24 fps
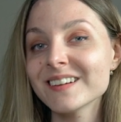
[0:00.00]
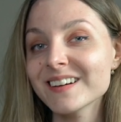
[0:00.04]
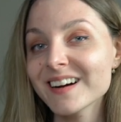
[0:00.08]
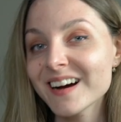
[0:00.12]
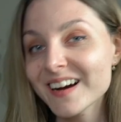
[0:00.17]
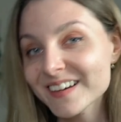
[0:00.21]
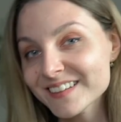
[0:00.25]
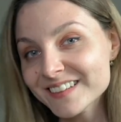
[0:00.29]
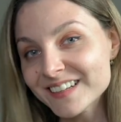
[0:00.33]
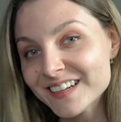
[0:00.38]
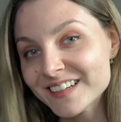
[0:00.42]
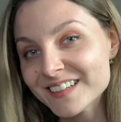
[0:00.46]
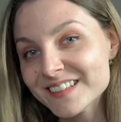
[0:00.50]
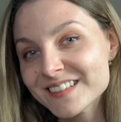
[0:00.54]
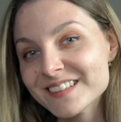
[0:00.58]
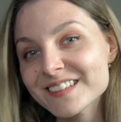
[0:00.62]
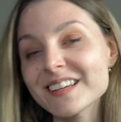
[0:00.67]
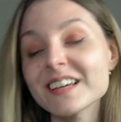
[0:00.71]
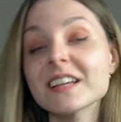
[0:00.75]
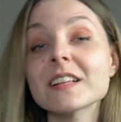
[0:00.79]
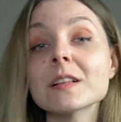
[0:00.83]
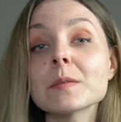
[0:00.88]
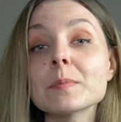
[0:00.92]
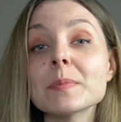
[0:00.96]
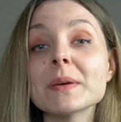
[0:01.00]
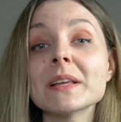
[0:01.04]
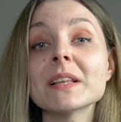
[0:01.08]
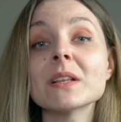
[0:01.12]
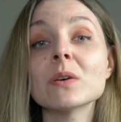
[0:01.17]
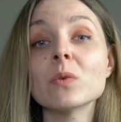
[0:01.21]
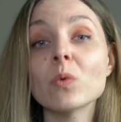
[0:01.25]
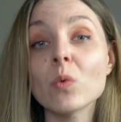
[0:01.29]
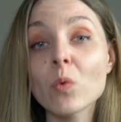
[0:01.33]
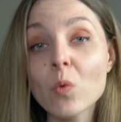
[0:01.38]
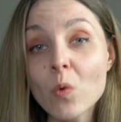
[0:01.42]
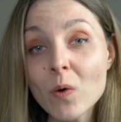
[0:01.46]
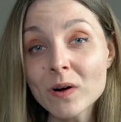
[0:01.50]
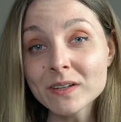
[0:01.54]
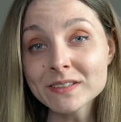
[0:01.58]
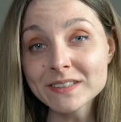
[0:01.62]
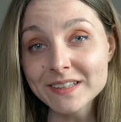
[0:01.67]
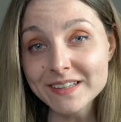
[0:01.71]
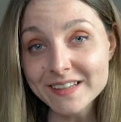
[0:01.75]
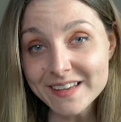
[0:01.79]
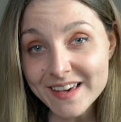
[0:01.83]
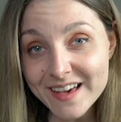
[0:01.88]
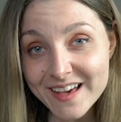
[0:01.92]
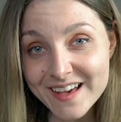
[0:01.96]
Hi guys, it's been
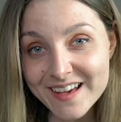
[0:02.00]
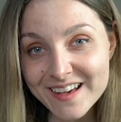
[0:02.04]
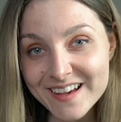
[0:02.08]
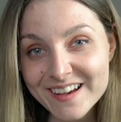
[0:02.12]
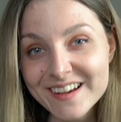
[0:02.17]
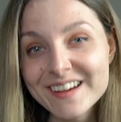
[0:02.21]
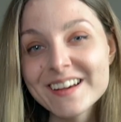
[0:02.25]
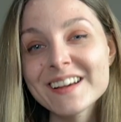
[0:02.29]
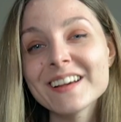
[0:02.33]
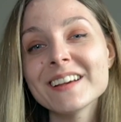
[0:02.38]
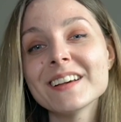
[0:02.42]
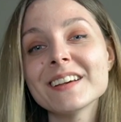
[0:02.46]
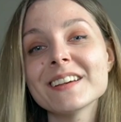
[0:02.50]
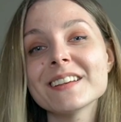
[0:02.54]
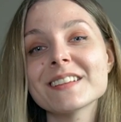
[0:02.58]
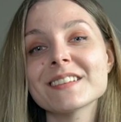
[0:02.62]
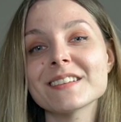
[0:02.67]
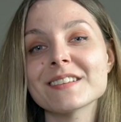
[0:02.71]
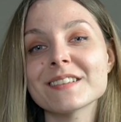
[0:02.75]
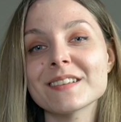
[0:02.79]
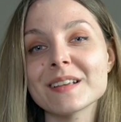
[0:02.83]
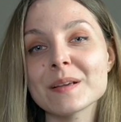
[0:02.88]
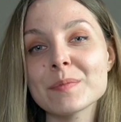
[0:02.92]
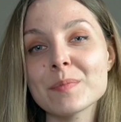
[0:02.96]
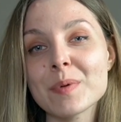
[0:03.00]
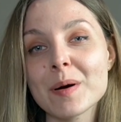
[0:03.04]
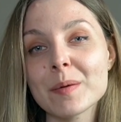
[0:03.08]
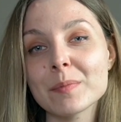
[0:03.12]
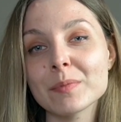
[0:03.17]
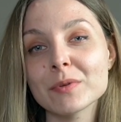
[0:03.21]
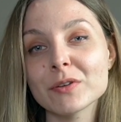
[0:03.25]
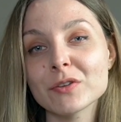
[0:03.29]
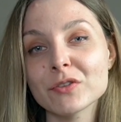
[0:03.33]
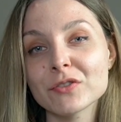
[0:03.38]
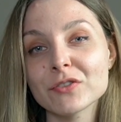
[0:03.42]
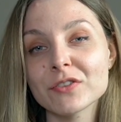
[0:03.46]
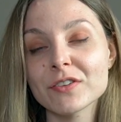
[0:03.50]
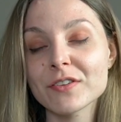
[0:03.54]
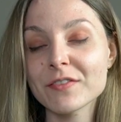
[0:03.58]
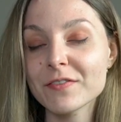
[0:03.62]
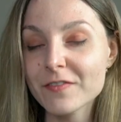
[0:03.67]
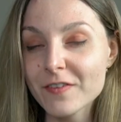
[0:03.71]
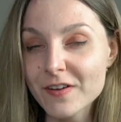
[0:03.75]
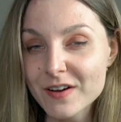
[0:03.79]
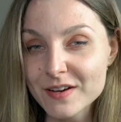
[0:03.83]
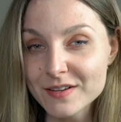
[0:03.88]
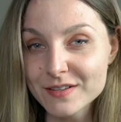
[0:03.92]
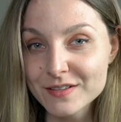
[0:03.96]
1 year since I published the
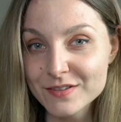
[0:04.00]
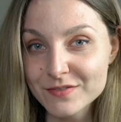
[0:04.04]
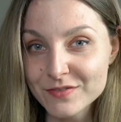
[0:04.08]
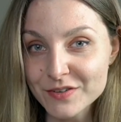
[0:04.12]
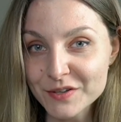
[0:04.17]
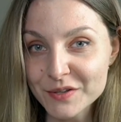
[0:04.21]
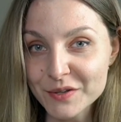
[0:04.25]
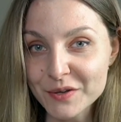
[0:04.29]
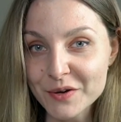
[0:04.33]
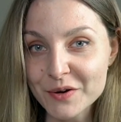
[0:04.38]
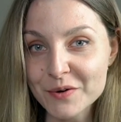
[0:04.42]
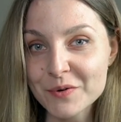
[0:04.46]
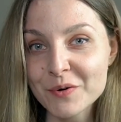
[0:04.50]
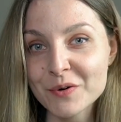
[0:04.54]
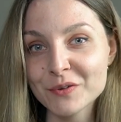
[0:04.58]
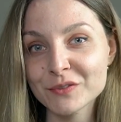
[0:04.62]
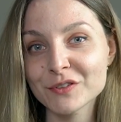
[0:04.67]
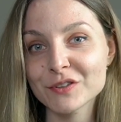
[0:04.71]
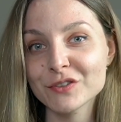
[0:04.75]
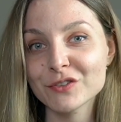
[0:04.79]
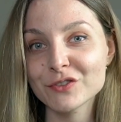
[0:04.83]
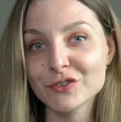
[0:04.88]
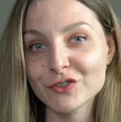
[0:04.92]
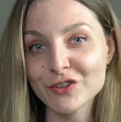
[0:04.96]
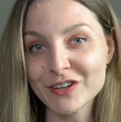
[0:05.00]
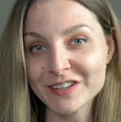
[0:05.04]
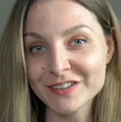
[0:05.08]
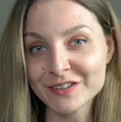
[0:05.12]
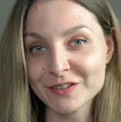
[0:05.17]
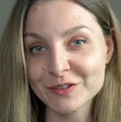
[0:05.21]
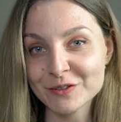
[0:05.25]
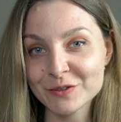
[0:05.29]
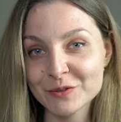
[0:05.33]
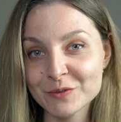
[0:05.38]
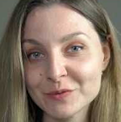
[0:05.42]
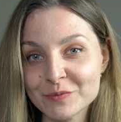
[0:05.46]
first video on this channel.